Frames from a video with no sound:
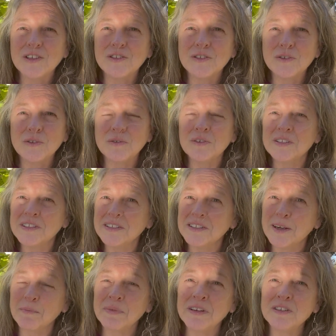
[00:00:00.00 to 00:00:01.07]
to
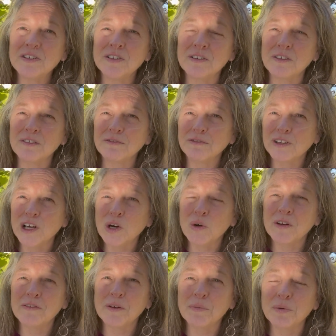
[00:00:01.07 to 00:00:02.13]
step into the flow
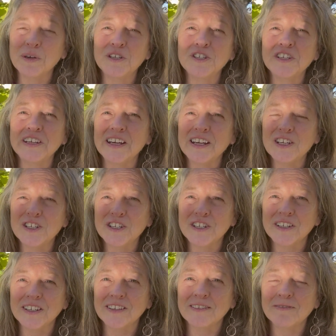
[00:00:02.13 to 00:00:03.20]
of
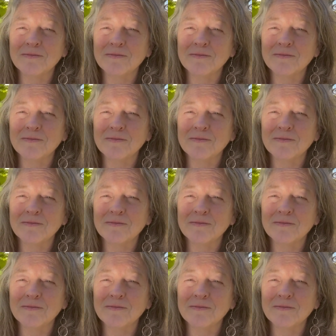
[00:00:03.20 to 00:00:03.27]
appreciation.